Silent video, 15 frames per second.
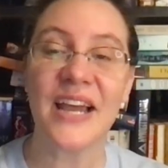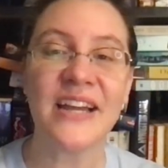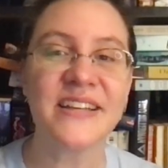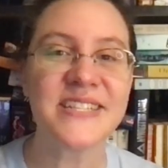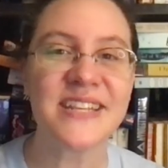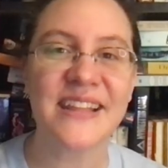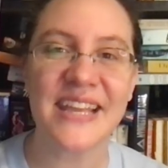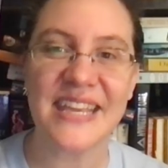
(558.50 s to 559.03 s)
I
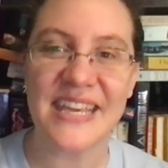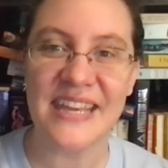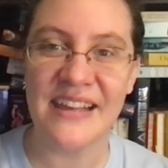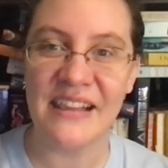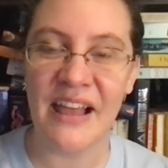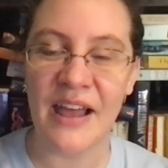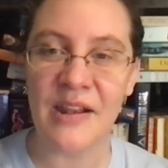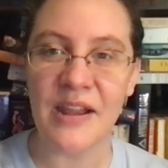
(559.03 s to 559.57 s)
also like Kee a
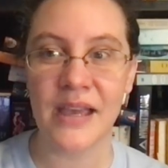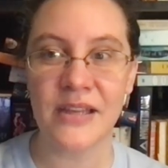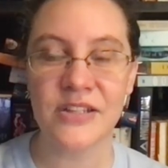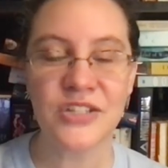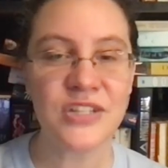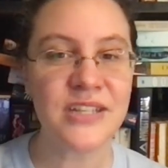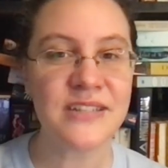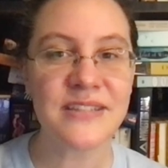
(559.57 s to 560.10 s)
lot.
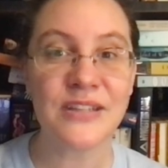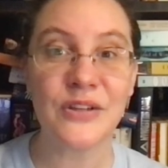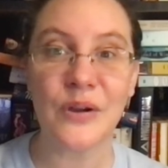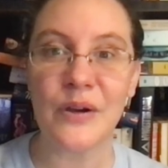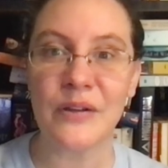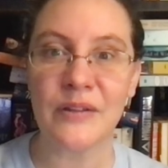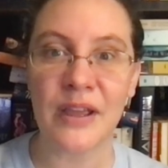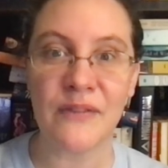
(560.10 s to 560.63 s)
She is a
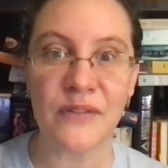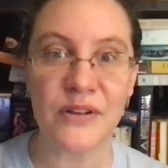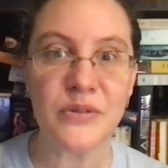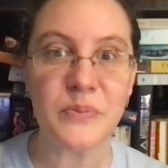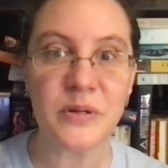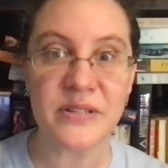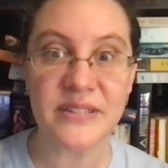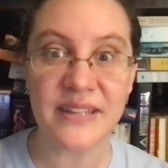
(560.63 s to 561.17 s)
neurodiverse
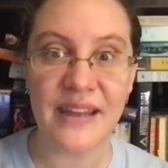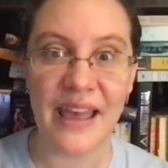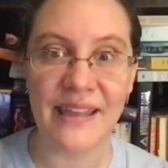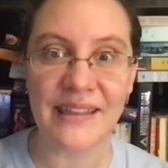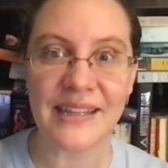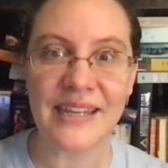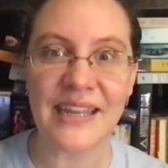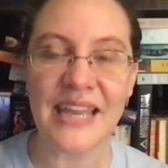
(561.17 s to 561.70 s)

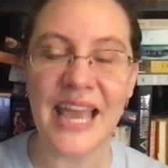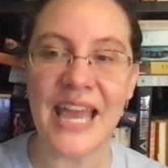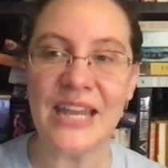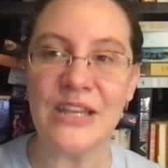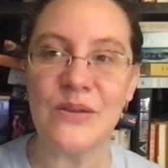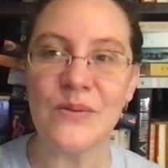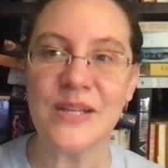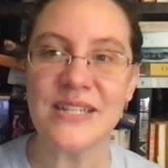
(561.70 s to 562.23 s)
personality,
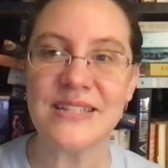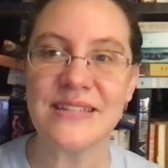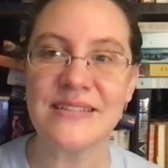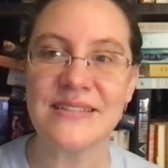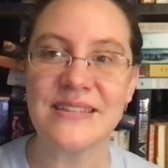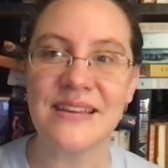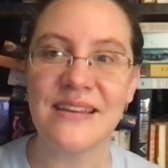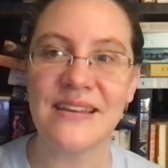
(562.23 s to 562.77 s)
and you get to
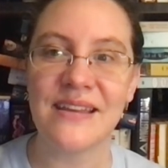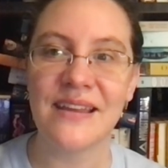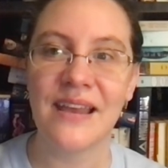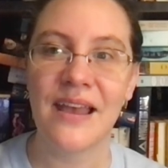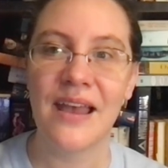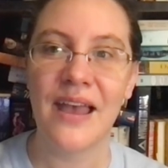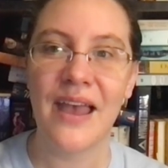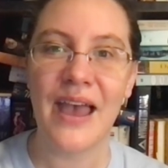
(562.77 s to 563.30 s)
see
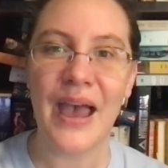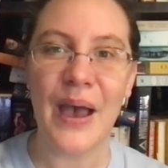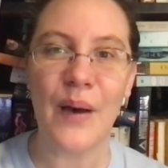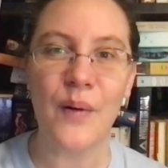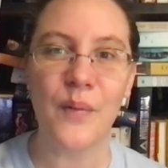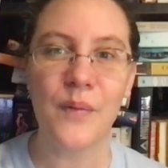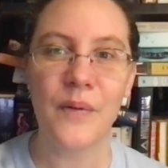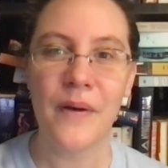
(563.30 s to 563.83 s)

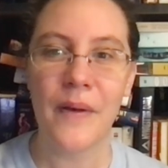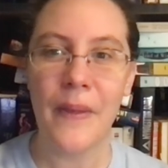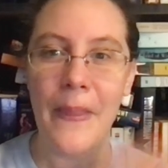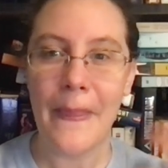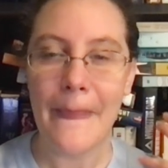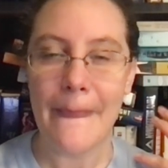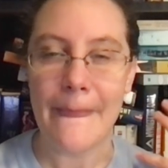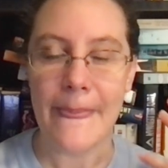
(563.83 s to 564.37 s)
how
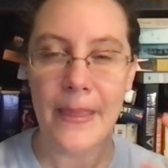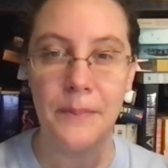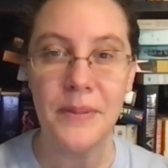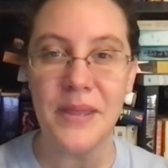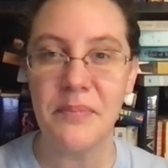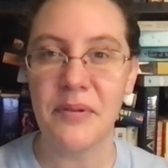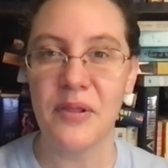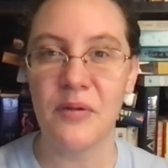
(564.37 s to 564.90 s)
the
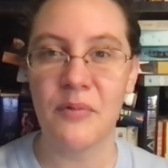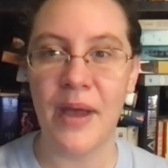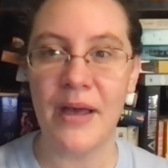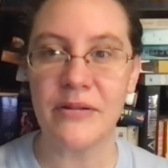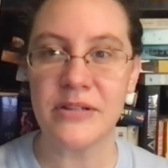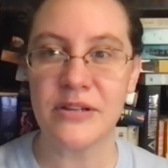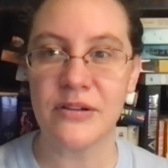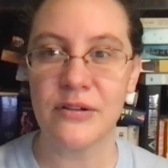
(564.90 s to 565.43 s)
people
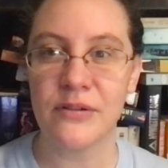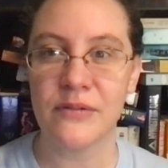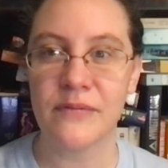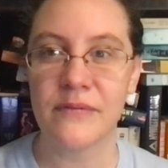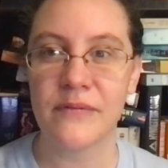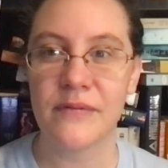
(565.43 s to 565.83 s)
around her